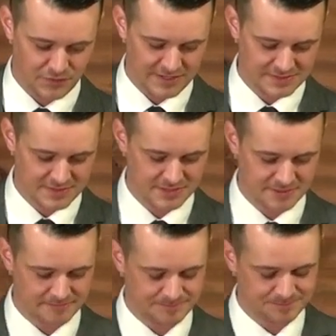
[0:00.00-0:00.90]

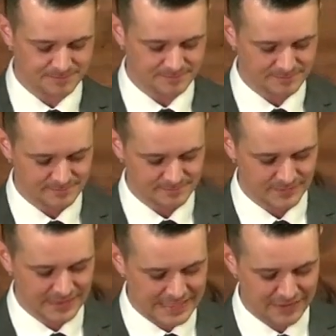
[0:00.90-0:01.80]
Friends,
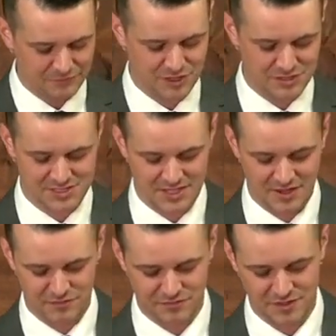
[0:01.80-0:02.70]
give
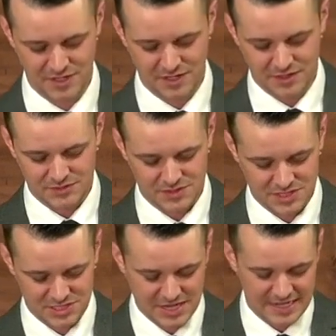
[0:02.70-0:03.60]
yourself to
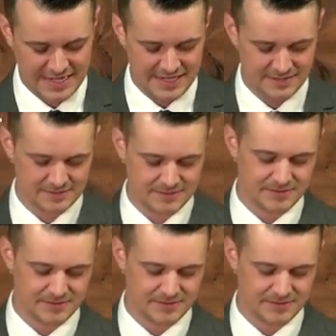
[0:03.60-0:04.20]
the study,